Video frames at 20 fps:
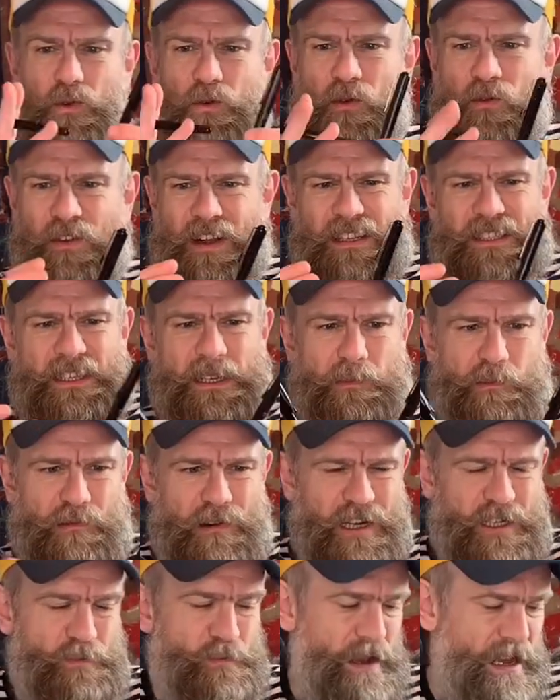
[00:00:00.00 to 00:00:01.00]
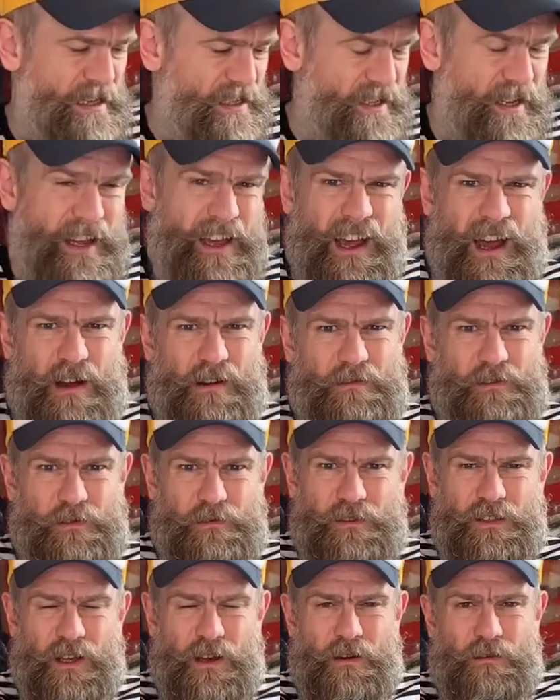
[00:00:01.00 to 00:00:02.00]
fancy brush pens here, I'll
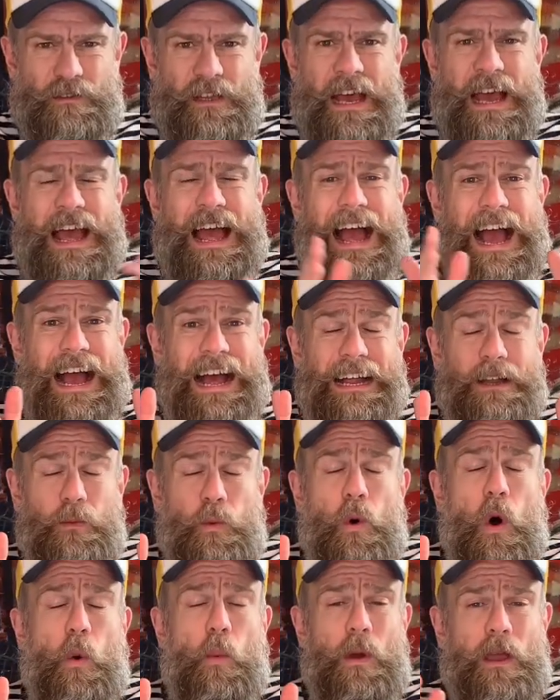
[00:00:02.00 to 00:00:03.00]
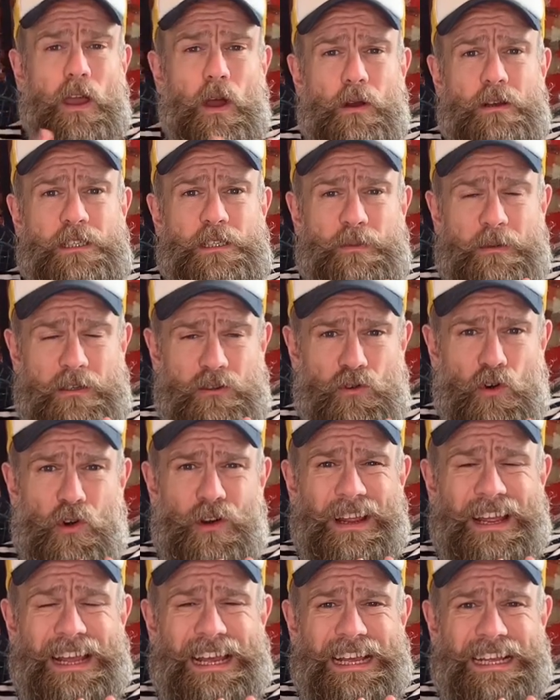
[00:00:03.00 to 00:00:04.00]
use those. And what we're going to be
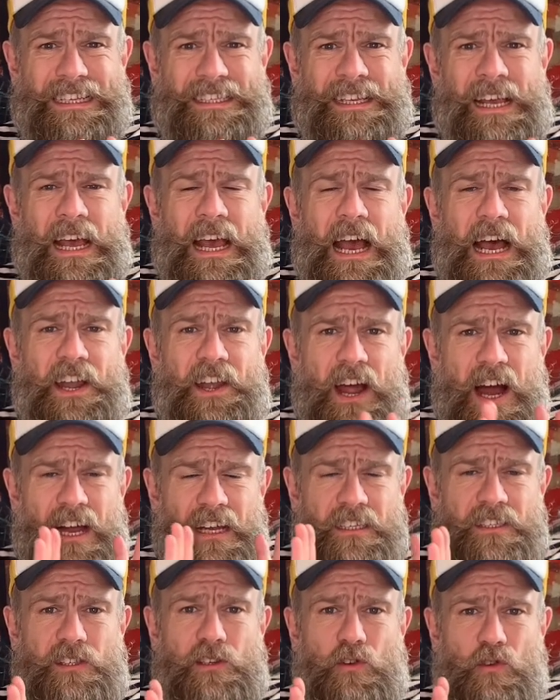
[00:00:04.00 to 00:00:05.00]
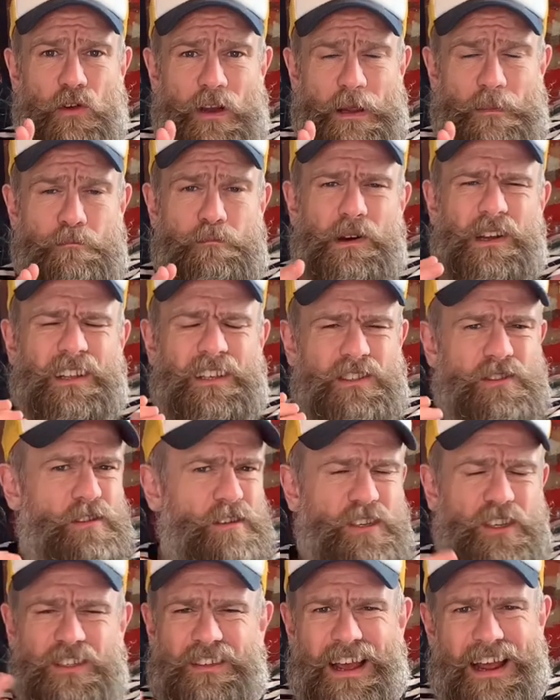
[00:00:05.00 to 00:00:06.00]
drawing is an ice cream, but it's not
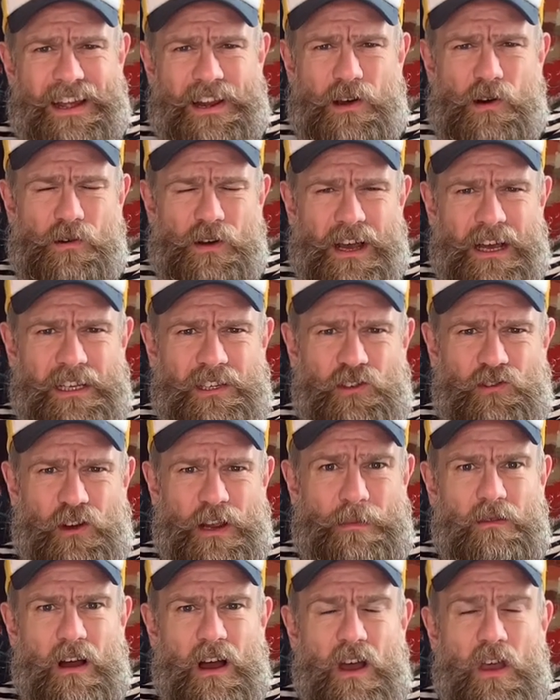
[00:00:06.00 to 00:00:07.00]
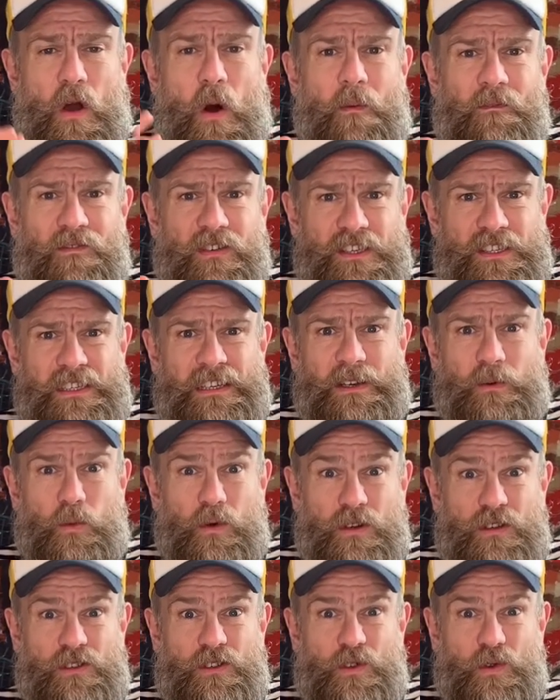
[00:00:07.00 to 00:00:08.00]
just any old ice cream. I obviously
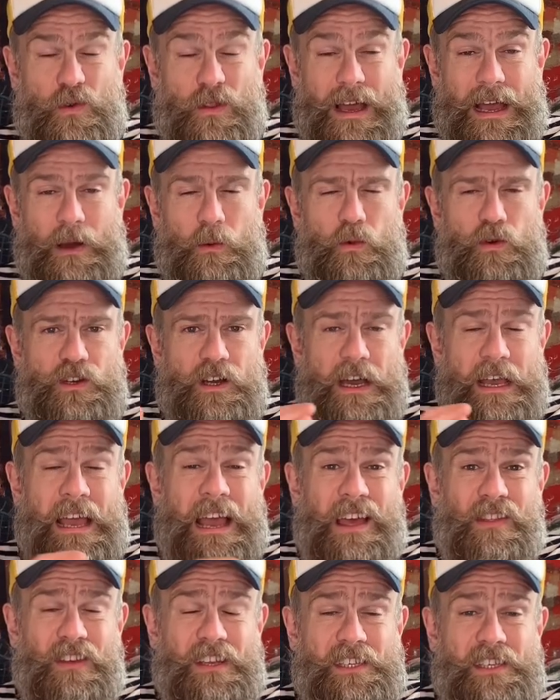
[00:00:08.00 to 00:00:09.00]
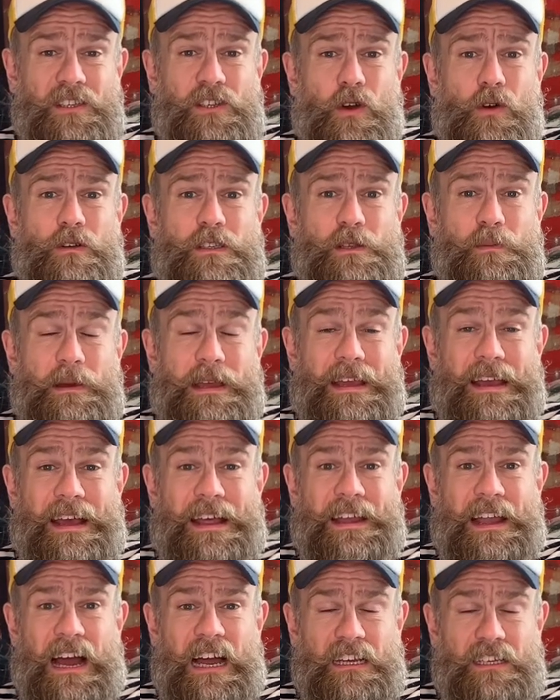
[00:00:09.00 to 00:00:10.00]
wouldn't do that, would I? This is going to be
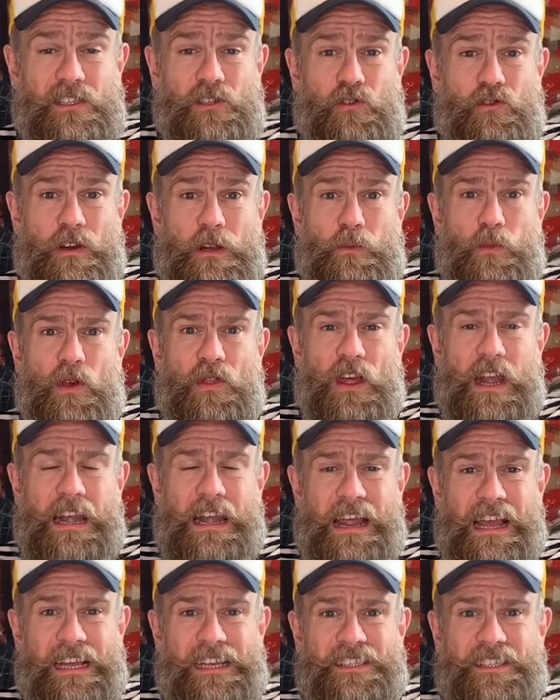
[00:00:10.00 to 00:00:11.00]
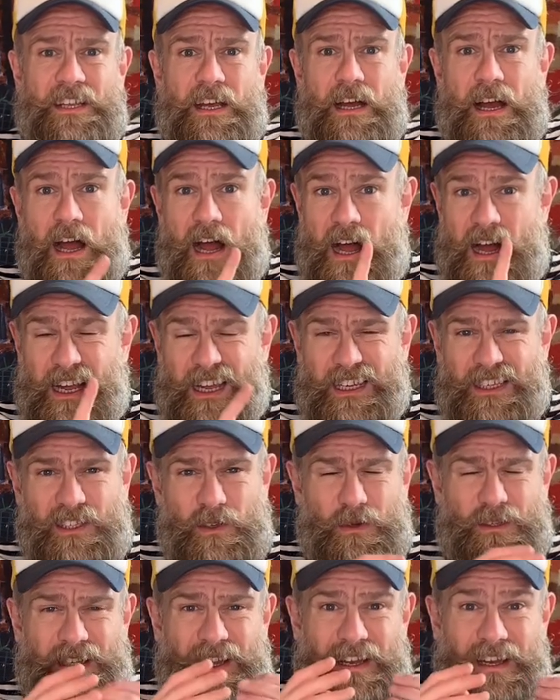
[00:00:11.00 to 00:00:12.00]
an ice cream with a laser eye. So
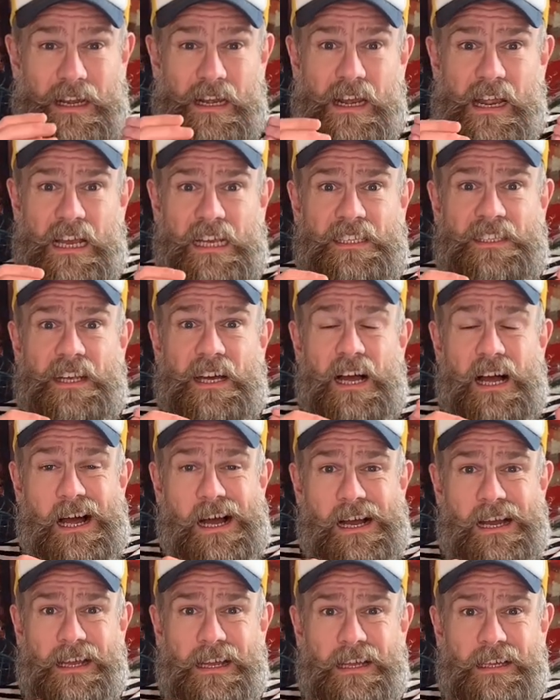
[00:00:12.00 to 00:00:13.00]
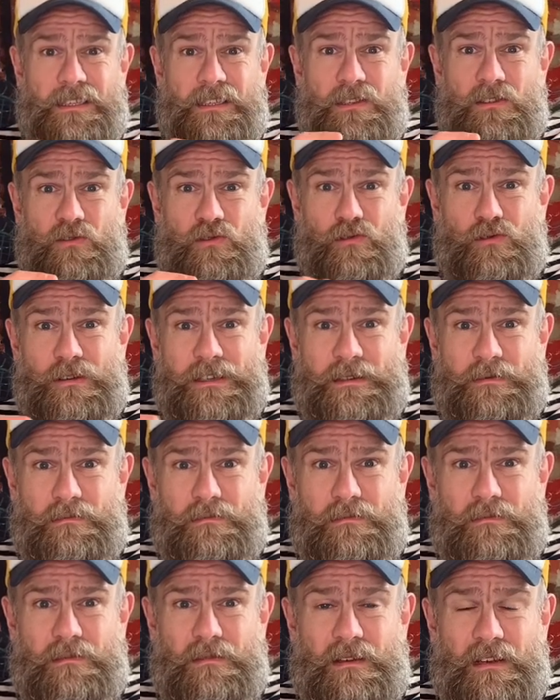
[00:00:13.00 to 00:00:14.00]
it's like a laser ice
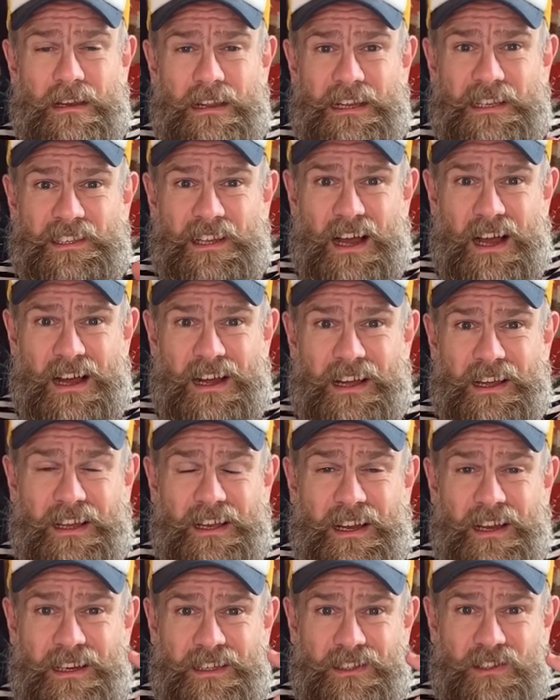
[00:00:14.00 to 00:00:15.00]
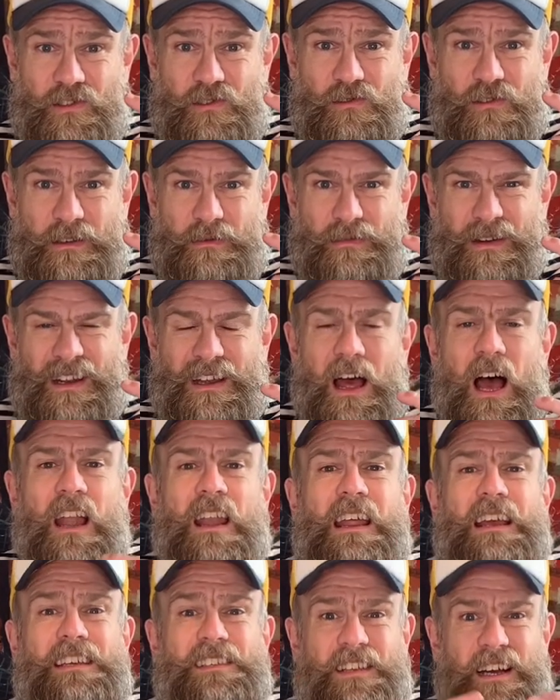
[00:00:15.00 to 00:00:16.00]
cream, a laser eye ice cream, a
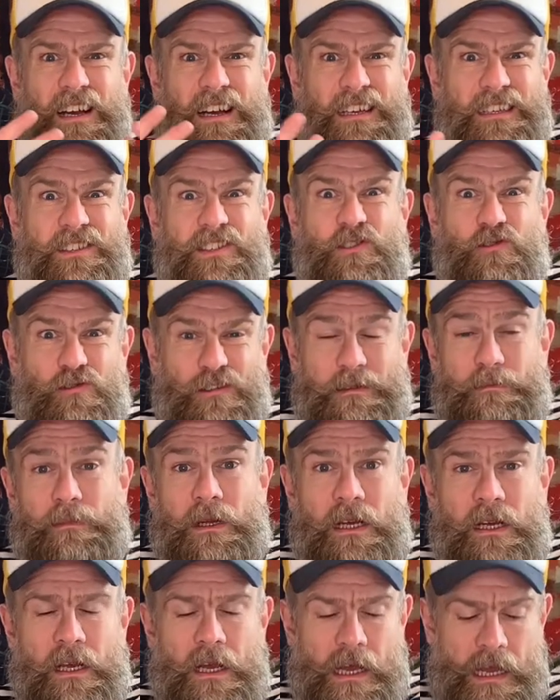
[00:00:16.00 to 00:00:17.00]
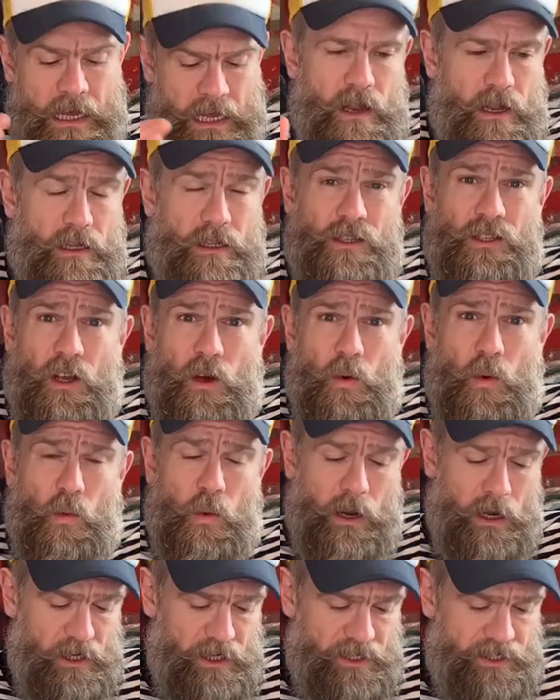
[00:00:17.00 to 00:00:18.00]
laser ice cream. So we're
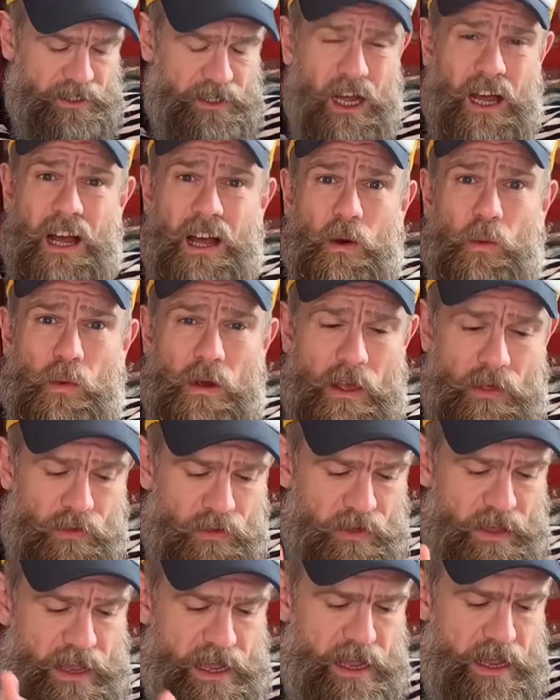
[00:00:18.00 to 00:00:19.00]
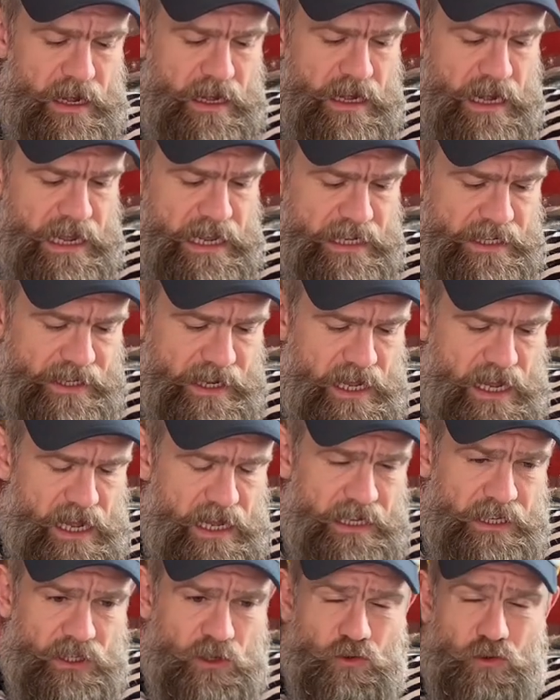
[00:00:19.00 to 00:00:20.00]
gonna start with the laser
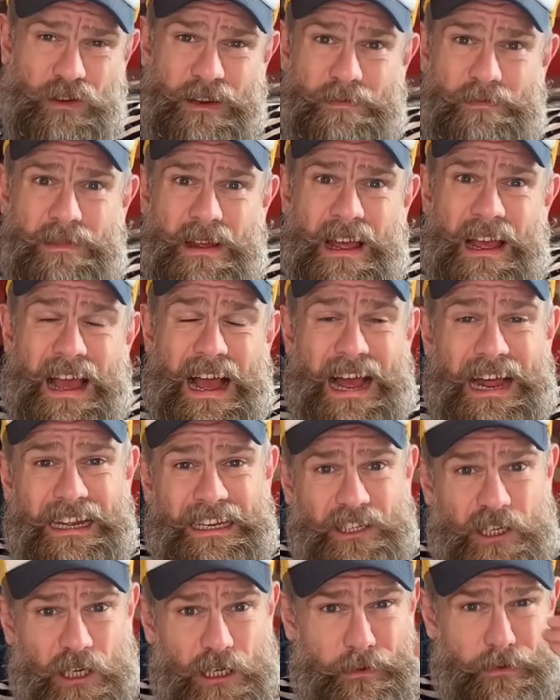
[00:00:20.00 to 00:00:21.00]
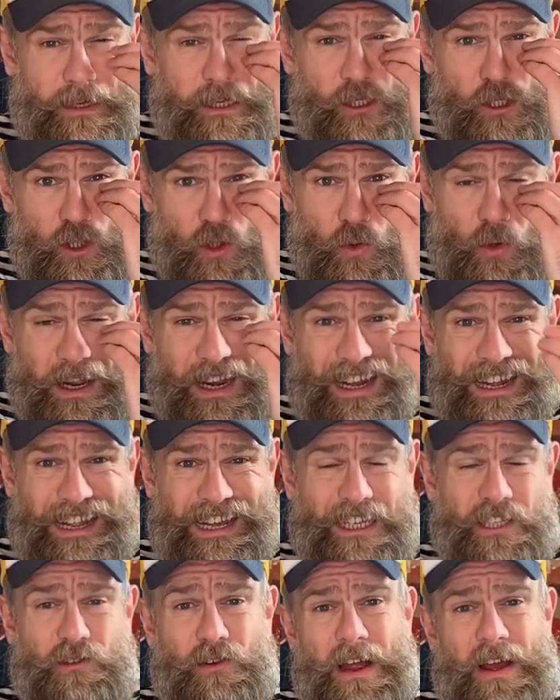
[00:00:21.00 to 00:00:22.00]
ice cream and it's gonna be shooting a
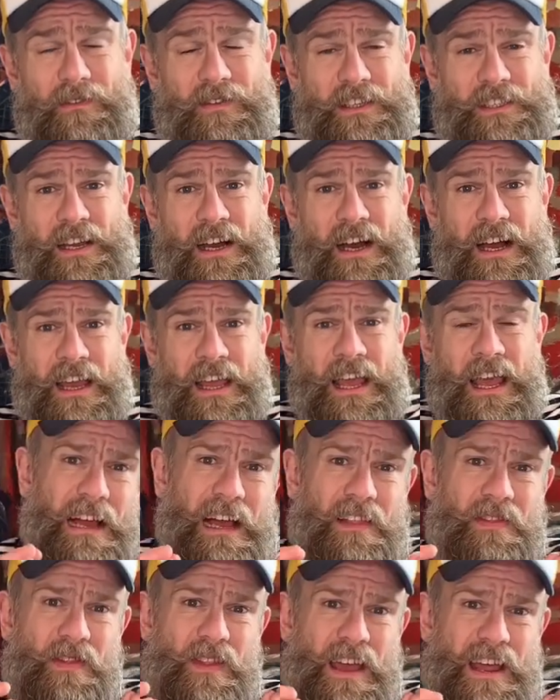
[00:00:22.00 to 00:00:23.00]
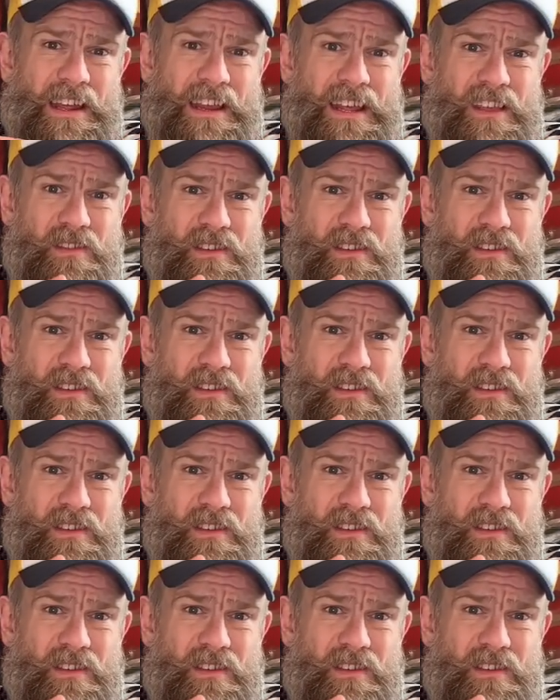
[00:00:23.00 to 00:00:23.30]
laser out of its eye and then in the